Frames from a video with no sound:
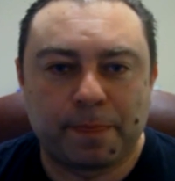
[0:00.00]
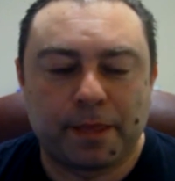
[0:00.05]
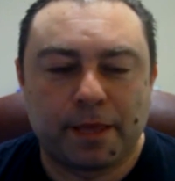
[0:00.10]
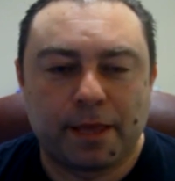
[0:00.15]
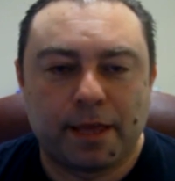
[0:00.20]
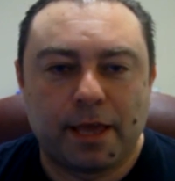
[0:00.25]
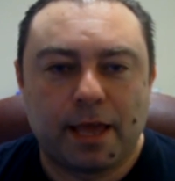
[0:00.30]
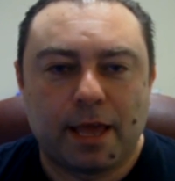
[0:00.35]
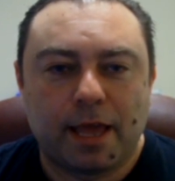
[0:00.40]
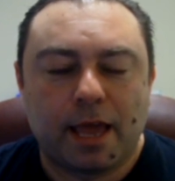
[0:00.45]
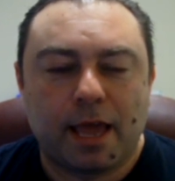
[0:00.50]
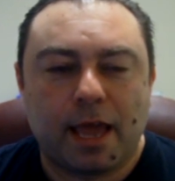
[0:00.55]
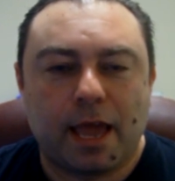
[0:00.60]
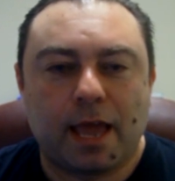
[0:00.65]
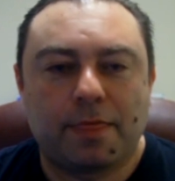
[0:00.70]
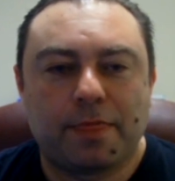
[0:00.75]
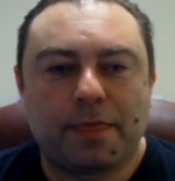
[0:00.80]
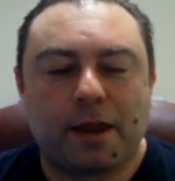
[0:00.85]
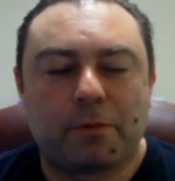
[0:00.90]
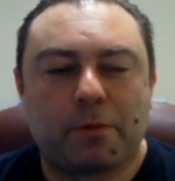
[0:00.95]
Right.
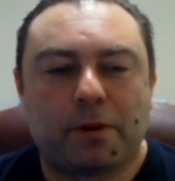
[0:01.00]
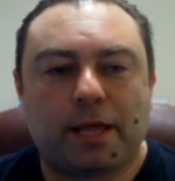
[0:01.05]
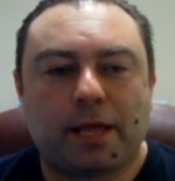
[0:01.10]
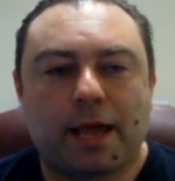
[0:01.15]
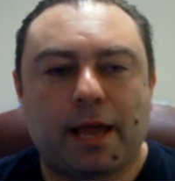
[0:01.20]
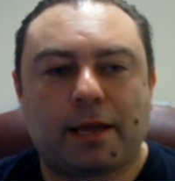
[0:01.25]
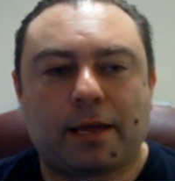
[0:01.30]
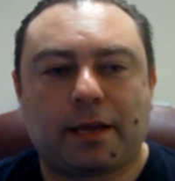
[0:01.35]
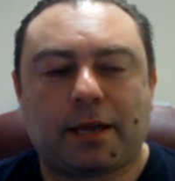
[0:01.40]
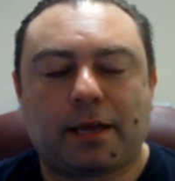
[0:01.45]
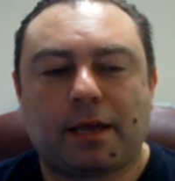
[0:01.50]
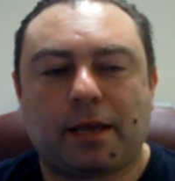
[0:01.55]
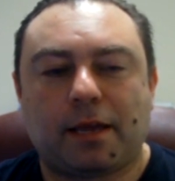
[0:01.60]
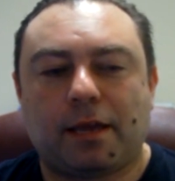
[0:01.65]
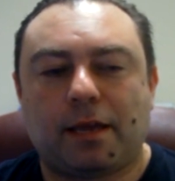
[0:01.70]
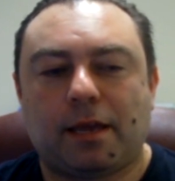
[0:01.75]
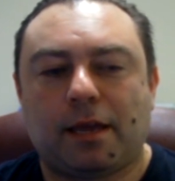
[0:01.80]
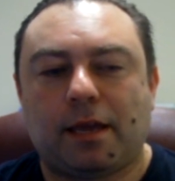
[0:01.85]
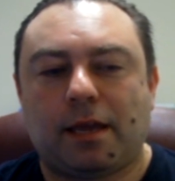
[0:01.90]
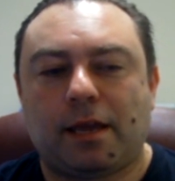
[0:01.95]
And then we're like,
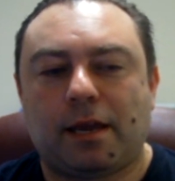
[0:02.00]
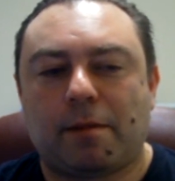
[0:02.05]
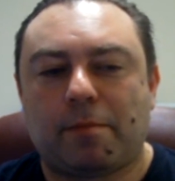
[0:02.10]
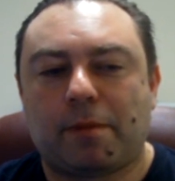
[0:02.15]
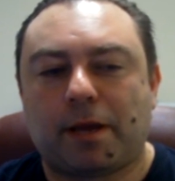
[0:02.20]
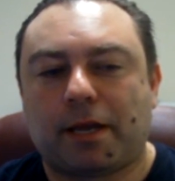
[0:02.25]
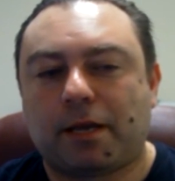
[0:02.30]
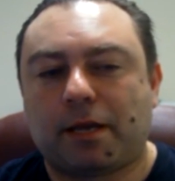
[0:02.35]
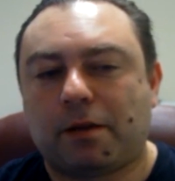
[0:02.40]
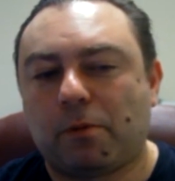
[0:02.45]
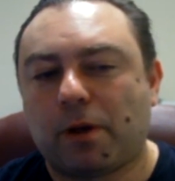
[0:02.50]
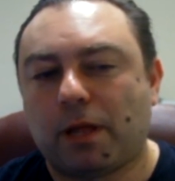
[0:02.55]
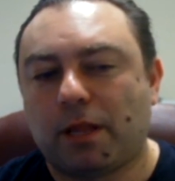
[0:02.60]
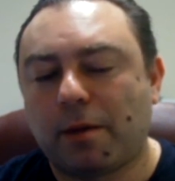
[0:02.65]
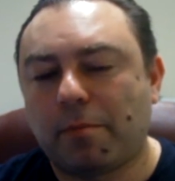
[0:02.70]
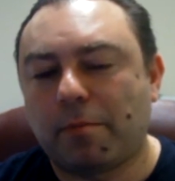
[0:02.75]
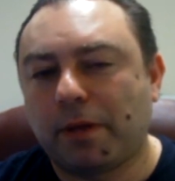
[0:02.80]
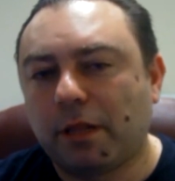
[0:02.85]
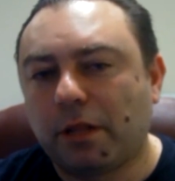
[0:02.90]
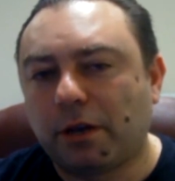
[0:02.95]
and I'm like, well,
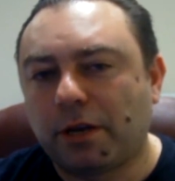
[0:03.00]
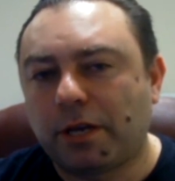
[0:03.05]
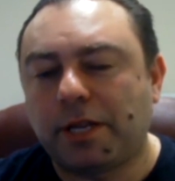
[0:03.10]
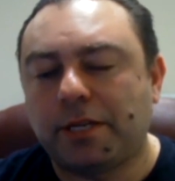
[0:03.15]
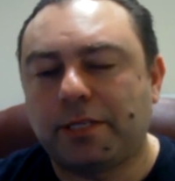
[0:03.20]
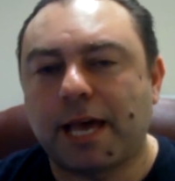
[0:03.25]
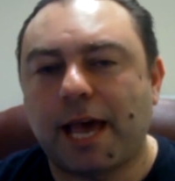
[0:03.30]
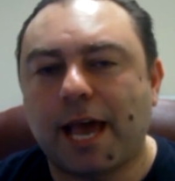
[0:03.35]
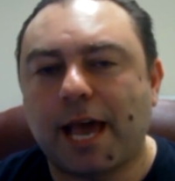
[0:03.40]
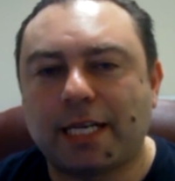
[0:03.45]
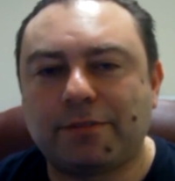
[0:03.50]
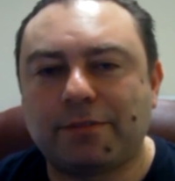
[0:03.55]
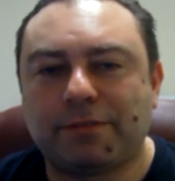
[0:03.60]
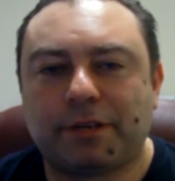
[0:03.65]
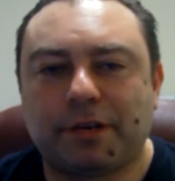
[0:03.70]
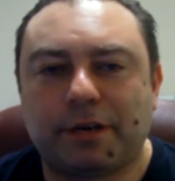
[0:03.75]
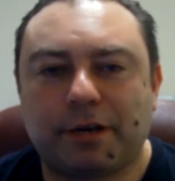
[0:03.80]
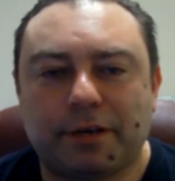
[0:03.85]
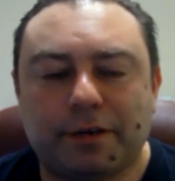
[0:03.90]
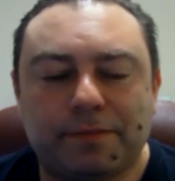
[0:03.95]
let me look at your tax
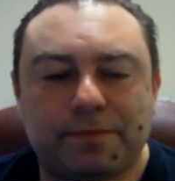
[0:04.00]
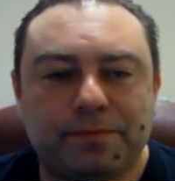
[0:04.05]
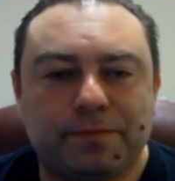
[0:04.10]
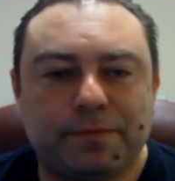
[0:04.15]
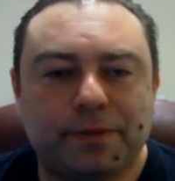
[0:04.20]
return,